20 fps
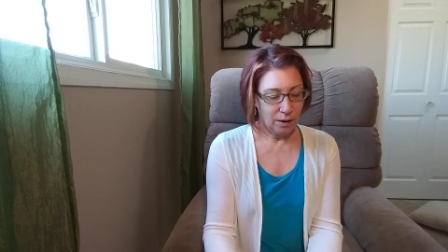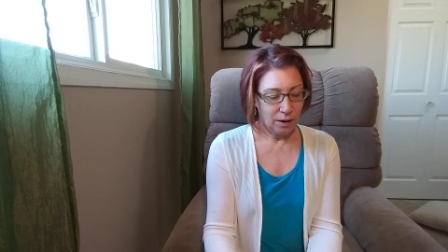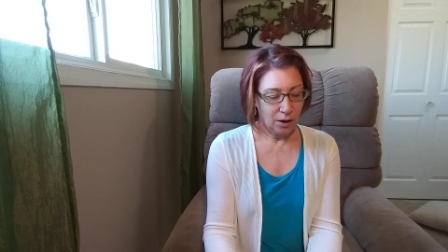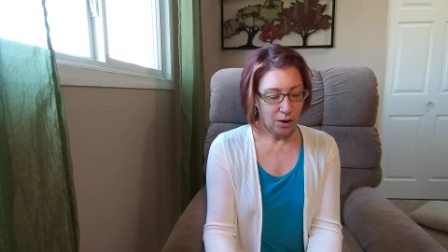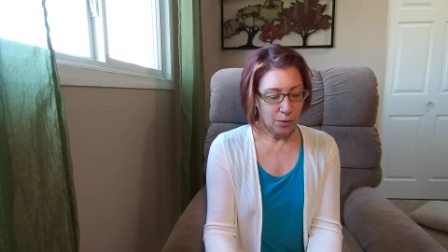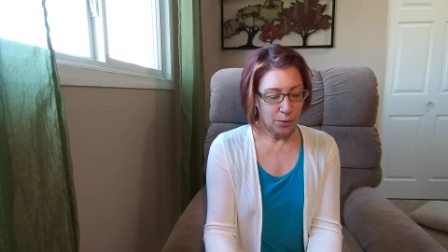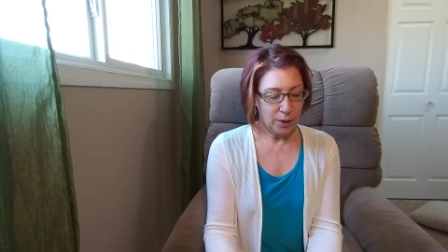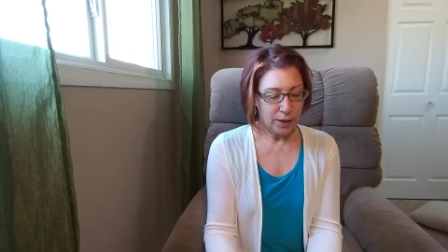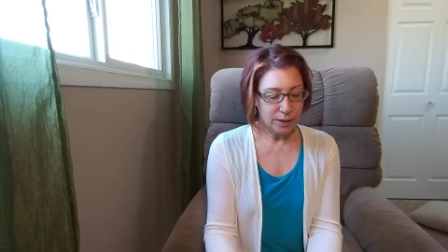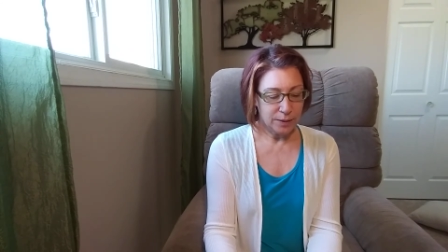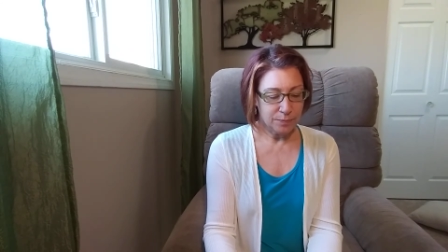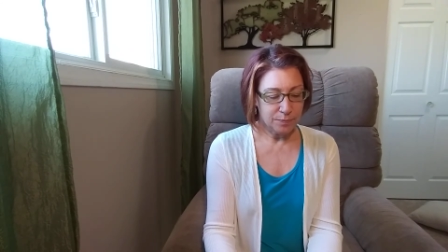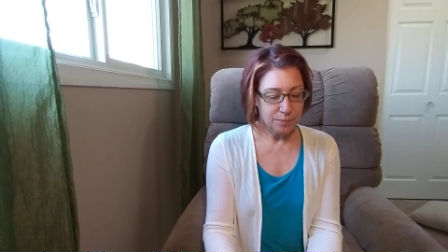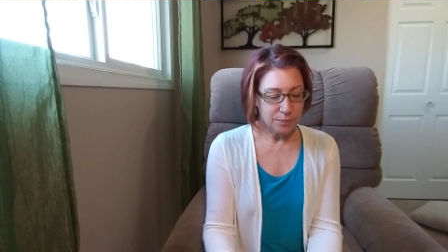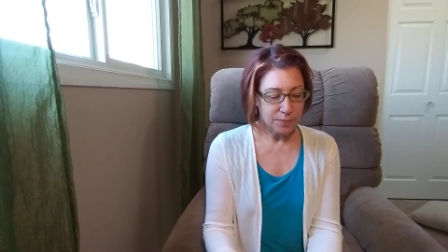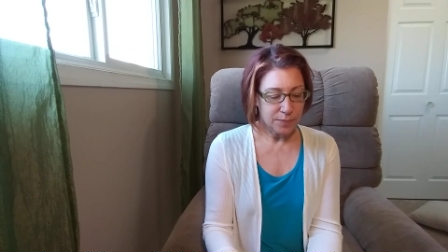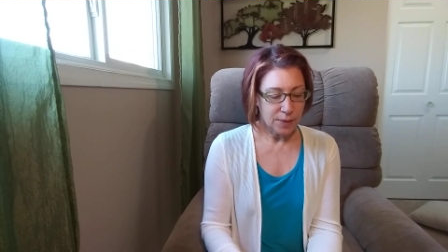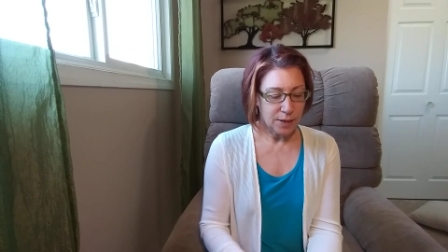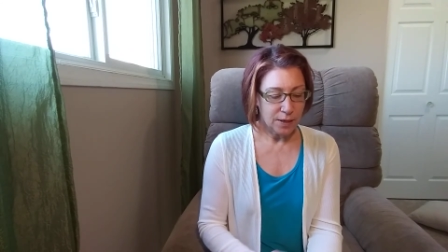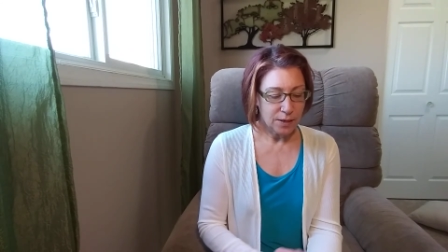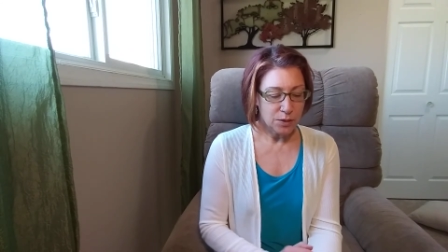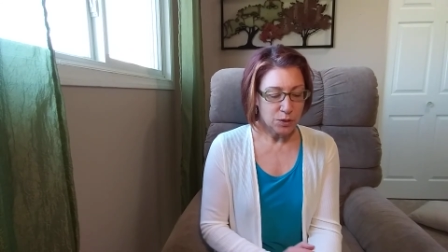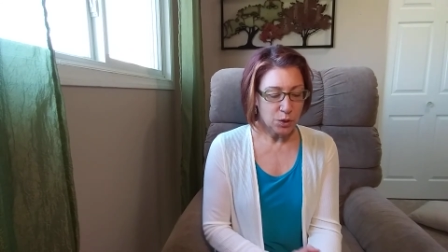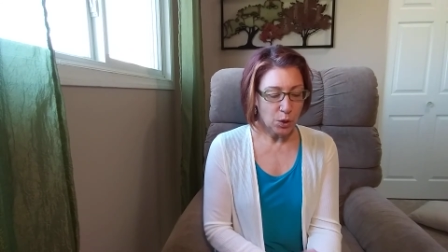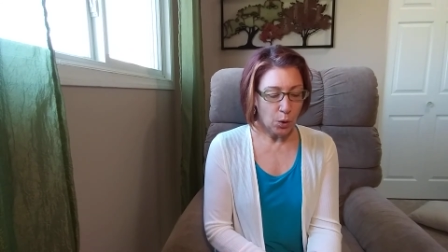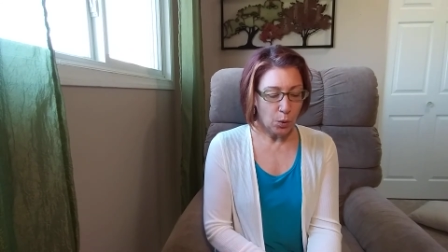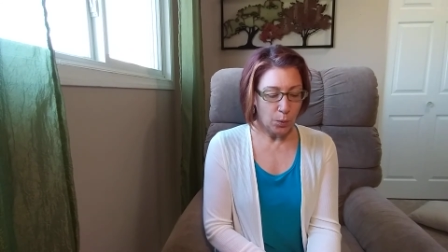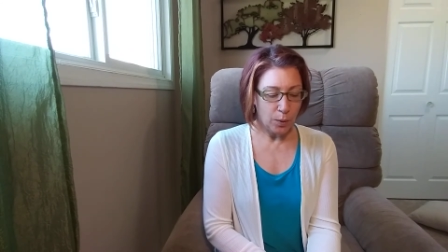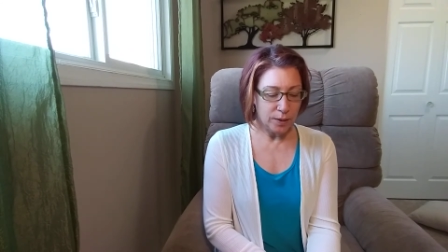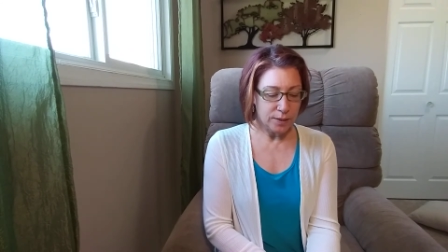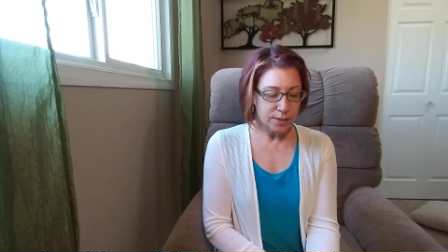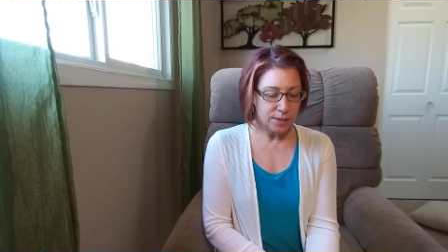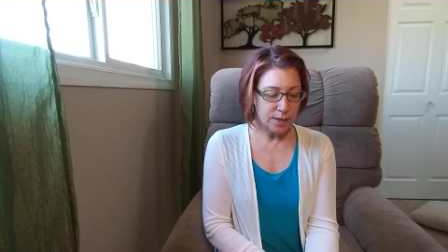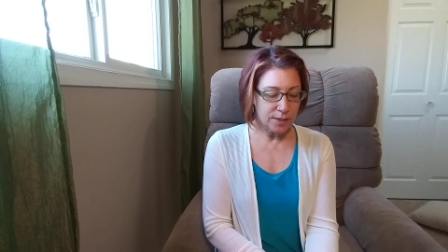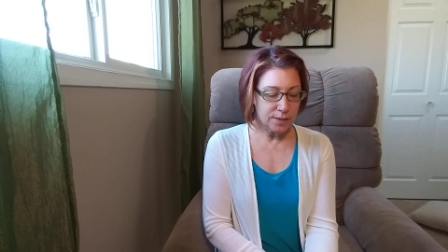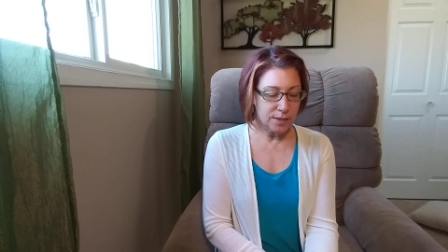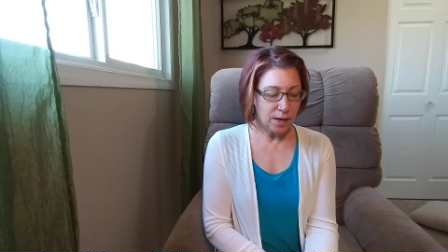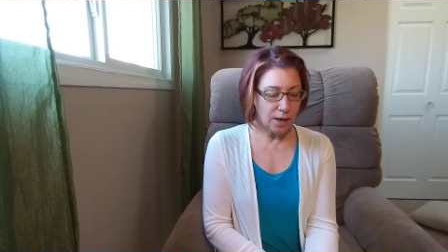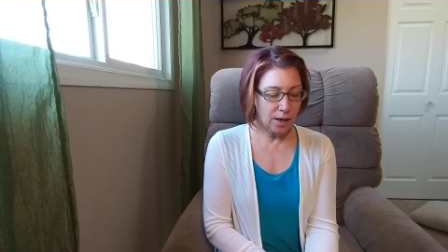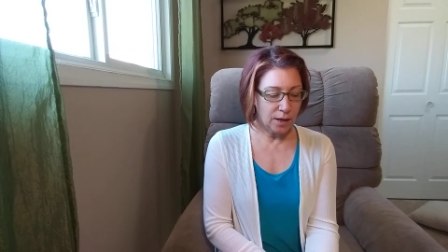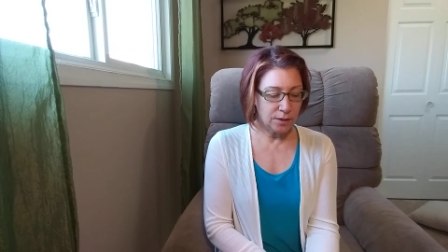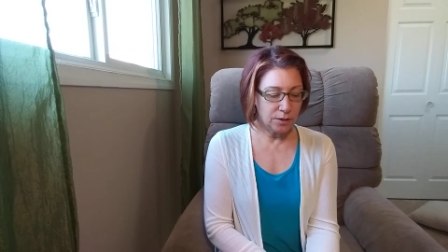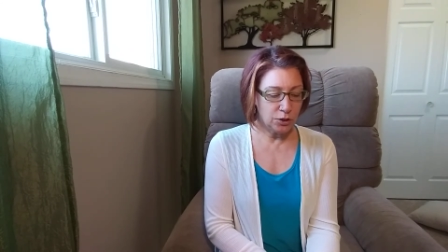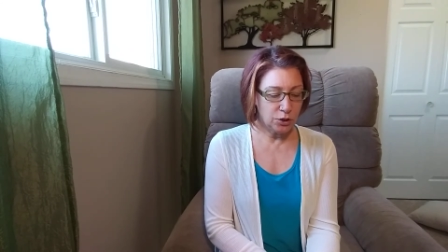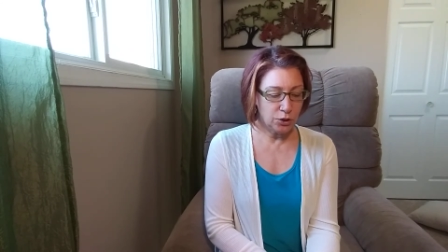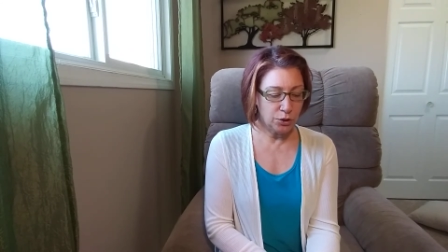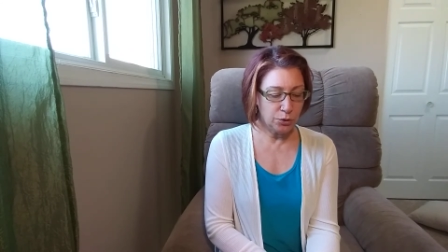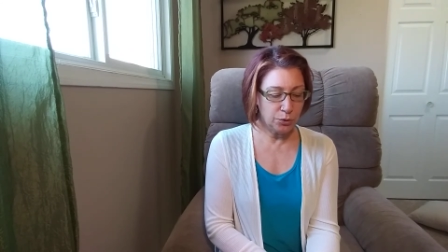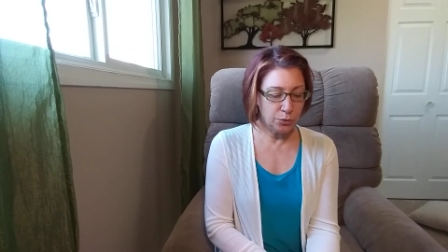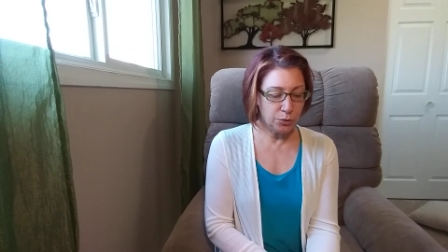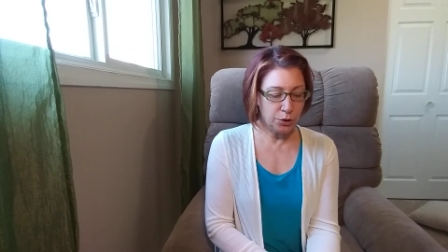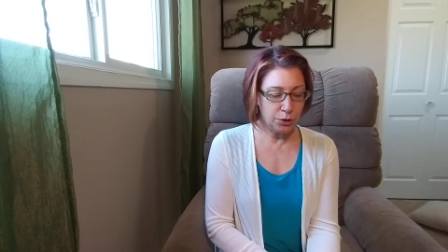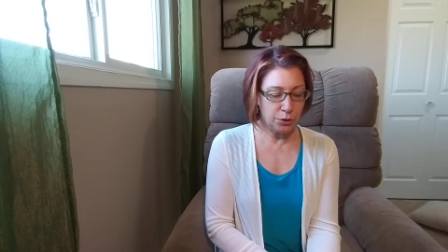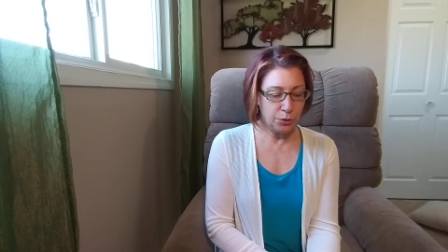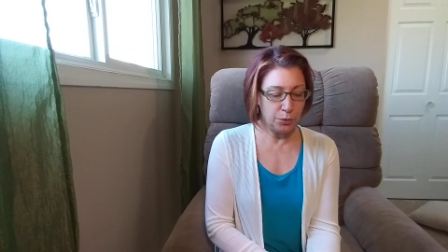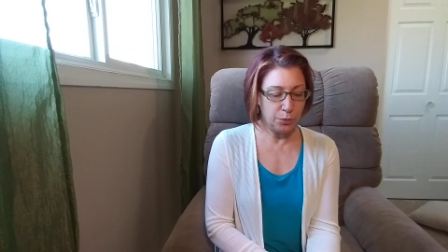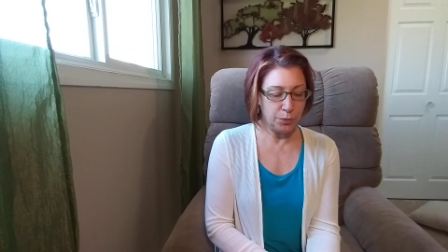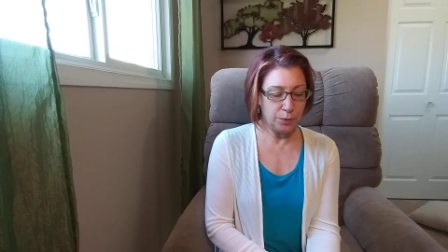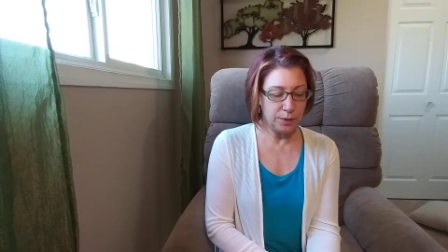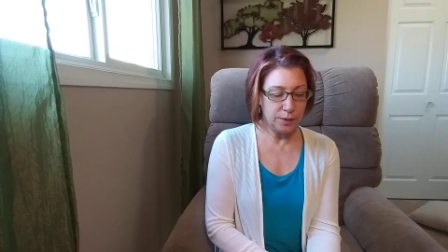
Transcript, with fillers: All right. So it says, a new you,